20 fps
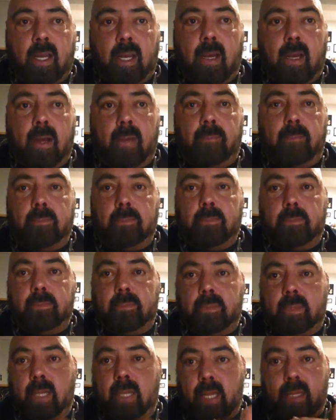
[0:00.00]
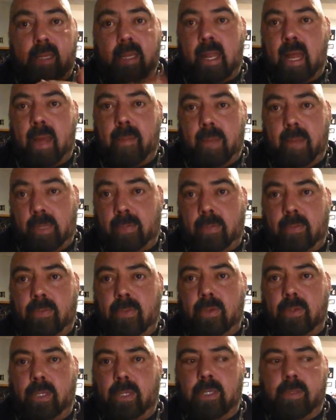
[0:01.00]
And that makes me
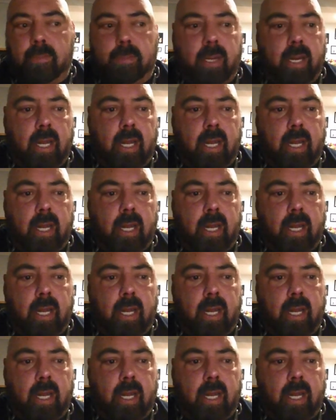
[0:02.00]
feel good.